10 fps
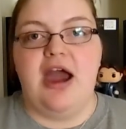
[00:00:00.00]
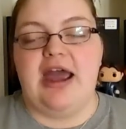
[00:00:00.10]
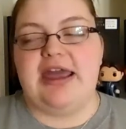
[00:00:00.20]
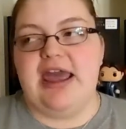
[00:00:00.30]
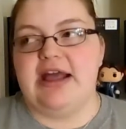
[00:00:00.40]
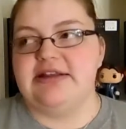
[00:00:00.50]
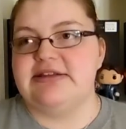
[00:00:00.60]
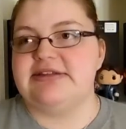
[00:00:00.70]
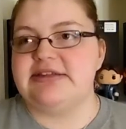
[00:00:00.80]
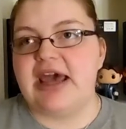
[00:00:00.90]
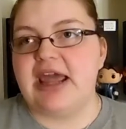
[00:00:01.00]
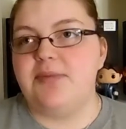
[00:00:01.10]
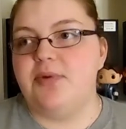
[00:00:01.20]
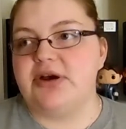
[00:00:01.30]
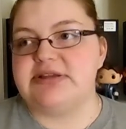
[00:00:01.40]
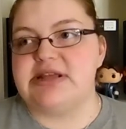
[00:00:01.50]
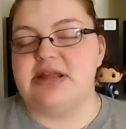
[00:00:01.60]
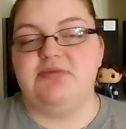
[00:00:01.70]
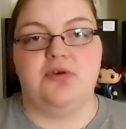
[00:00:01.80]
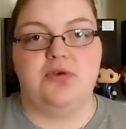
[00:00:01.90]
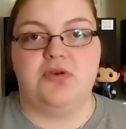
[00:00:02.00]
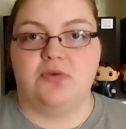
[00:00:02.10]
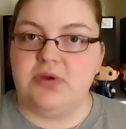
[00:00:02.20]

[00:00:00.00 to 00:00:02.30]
I can't decide books that I'm going to